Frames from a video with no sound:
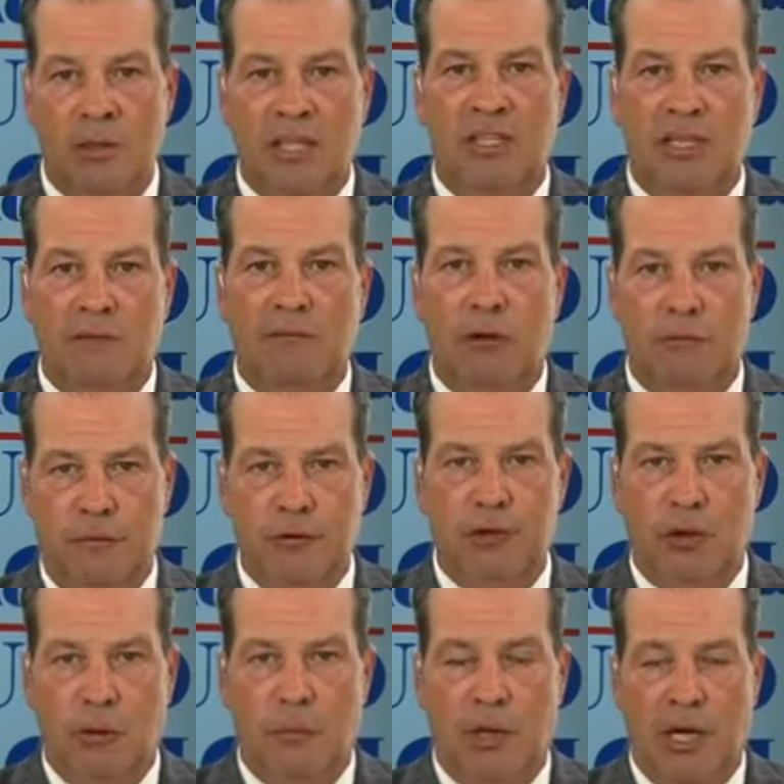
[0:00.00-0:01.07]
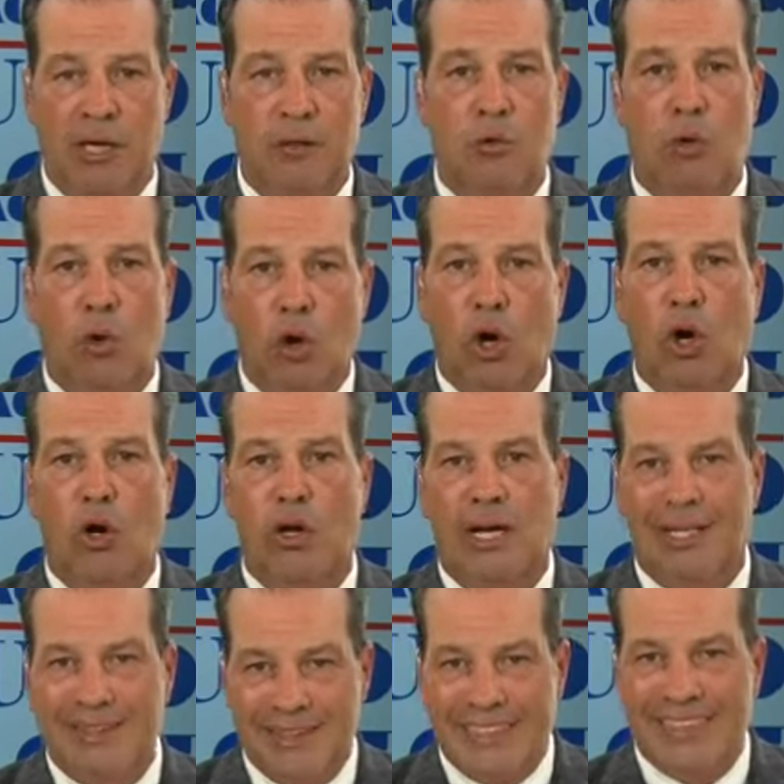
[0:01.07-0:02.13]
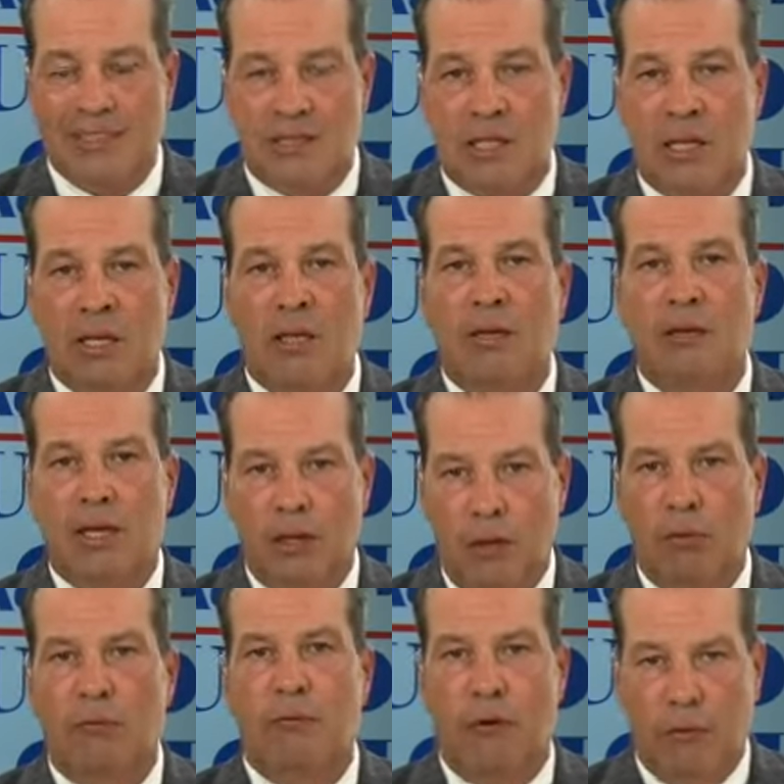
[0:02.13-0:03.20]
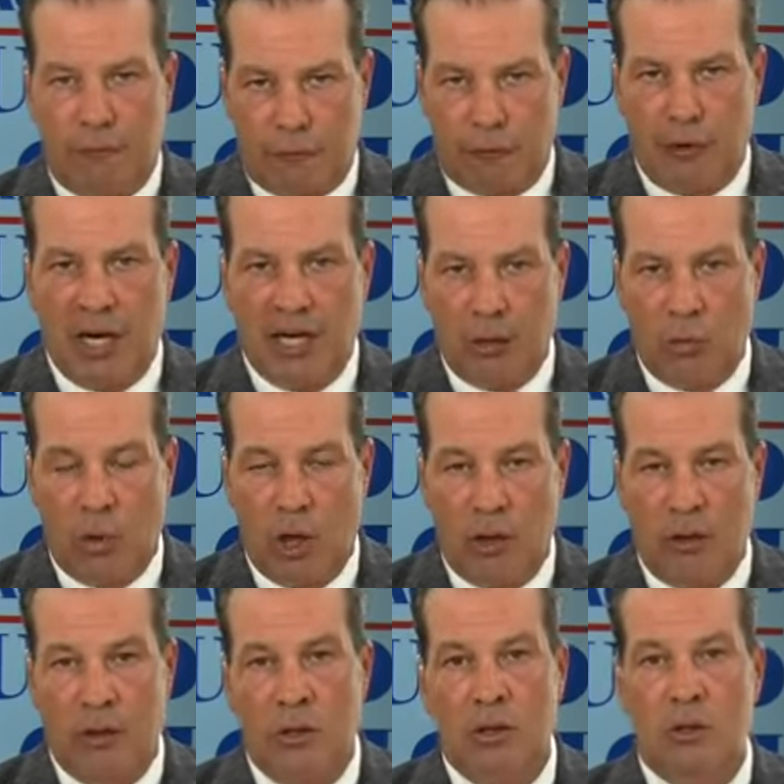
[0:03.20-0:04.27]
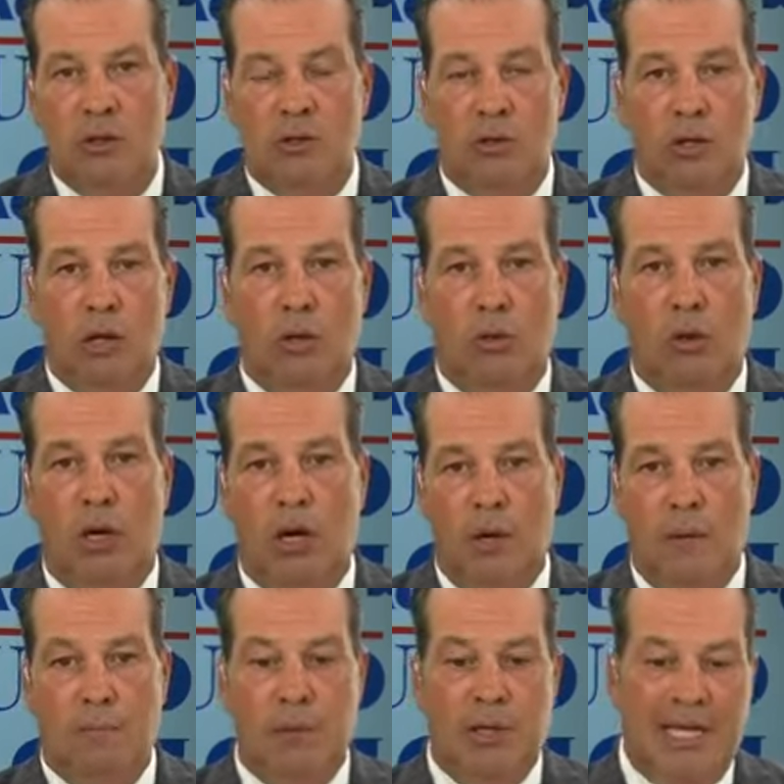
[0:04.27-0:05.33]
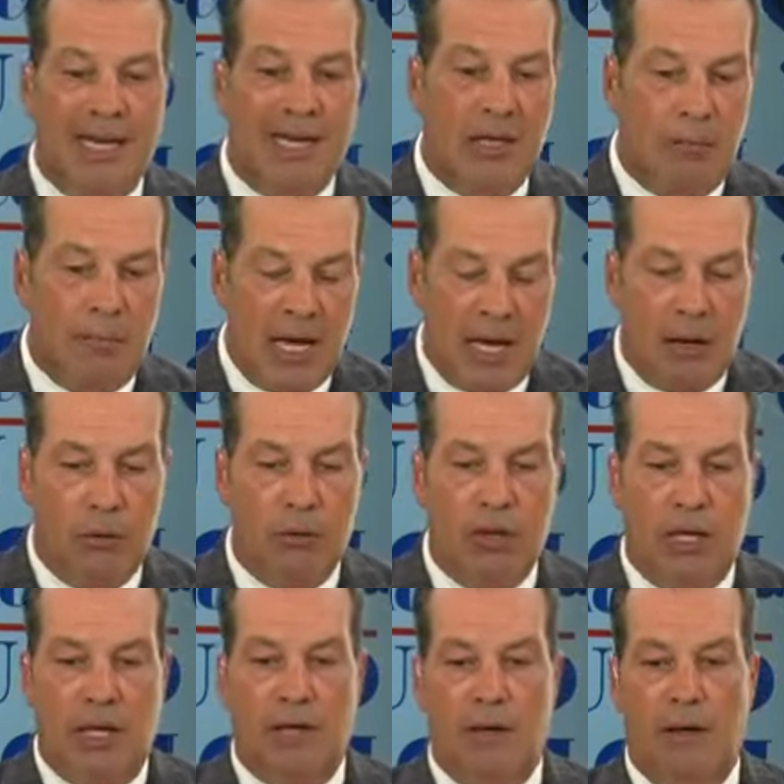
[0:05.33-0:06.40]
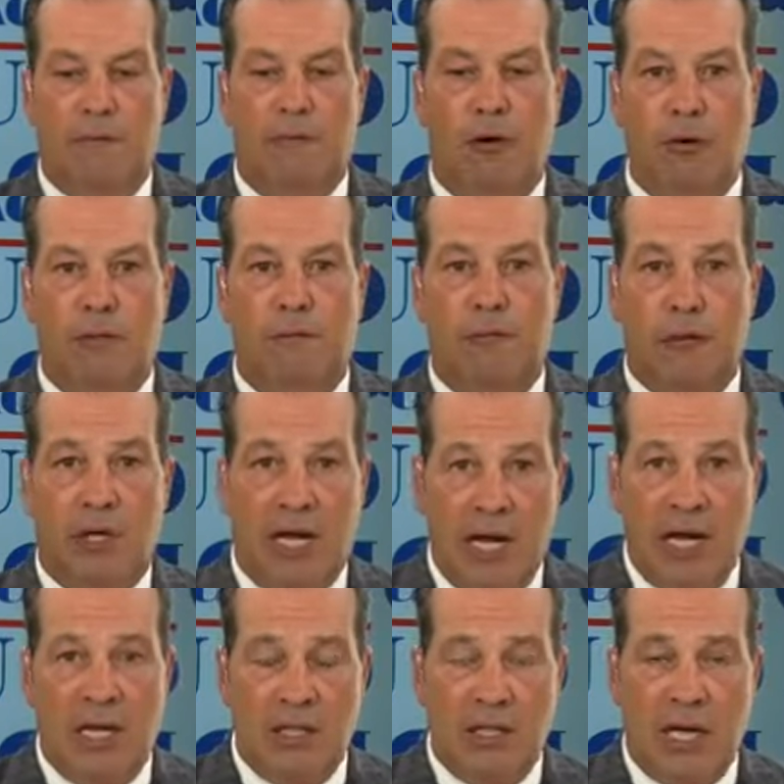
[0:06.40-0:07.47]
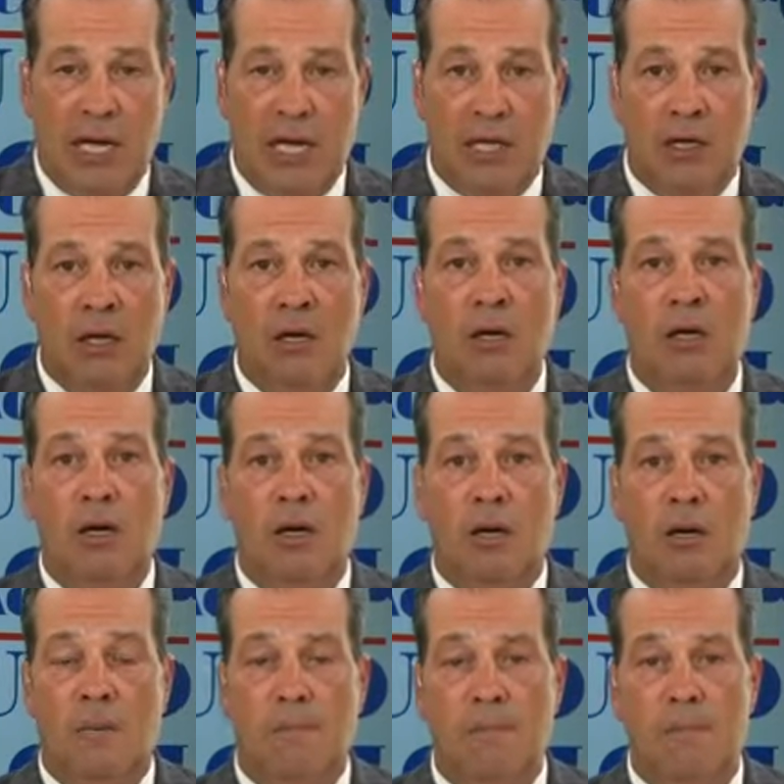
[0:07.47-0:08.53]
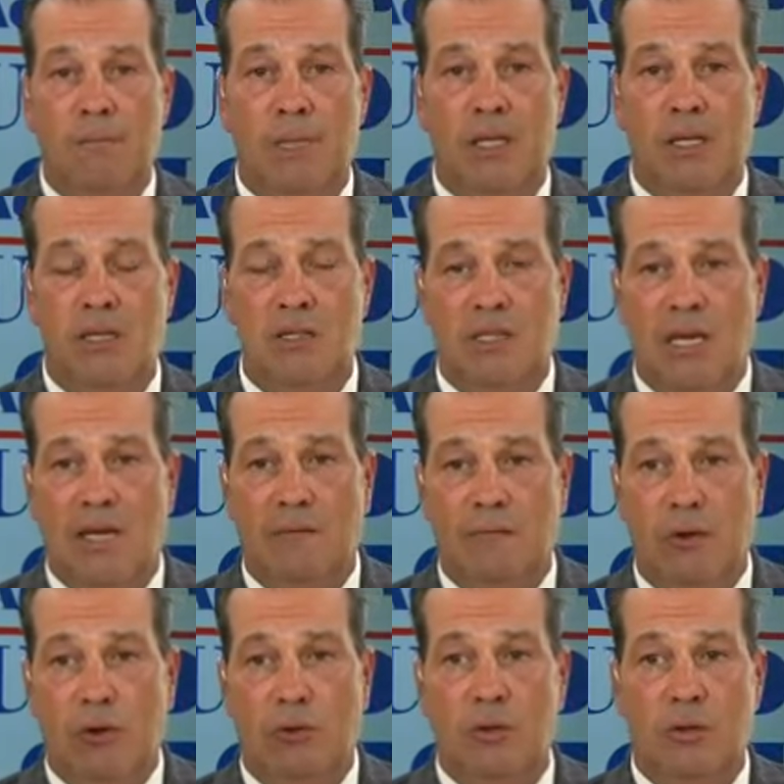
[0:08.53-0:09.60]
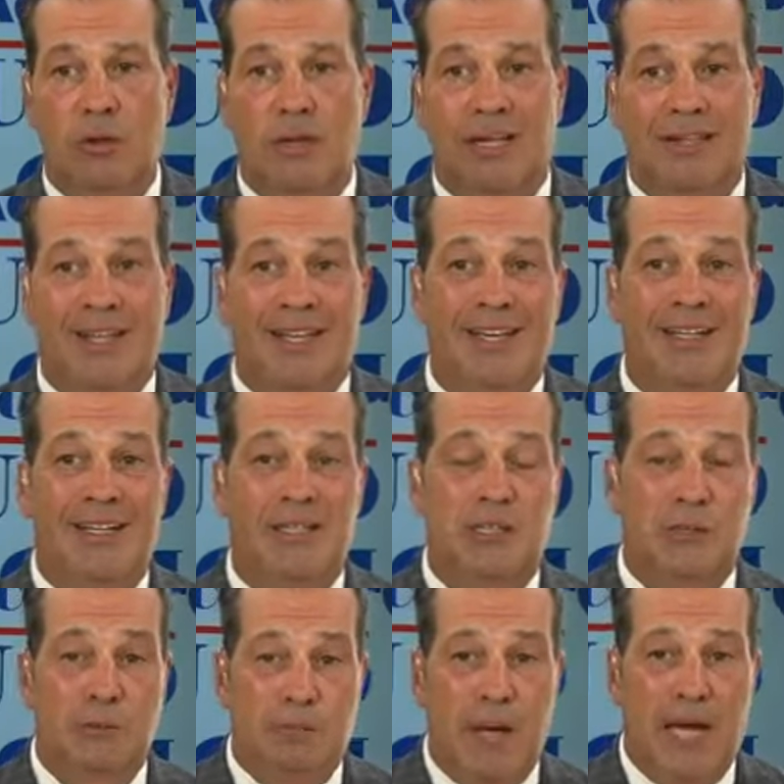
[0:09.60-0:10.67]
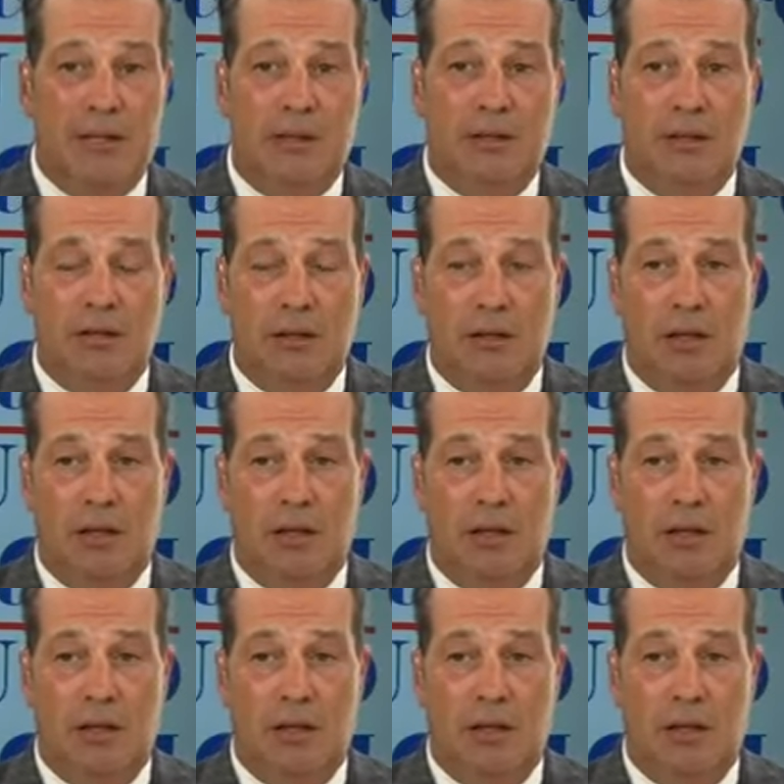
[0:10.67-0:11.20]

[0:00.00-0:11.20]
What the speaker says: that they vote for Joe Biden, or at least they don't vote for anyone. So getting them out and a vote for Kanye is a vote that they didn't expect